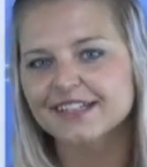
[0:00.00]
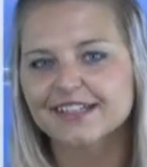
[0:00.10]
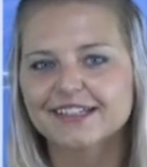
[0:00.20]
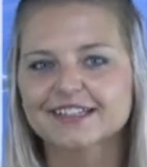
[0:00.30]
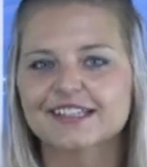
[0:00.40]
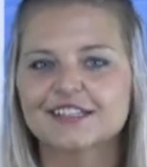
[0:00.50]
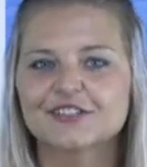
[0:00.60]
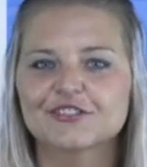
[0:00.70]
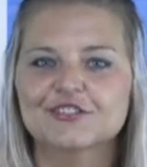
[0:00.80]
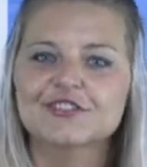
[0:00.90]
then I can
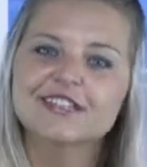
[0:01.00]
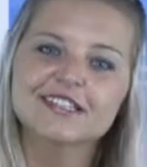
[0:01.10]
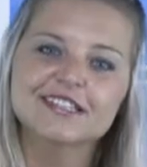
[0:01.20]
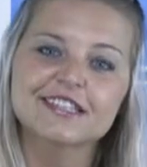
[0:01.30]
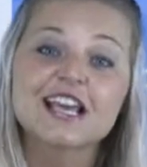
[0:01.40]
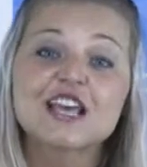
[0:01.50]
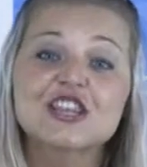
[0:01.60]
take you to this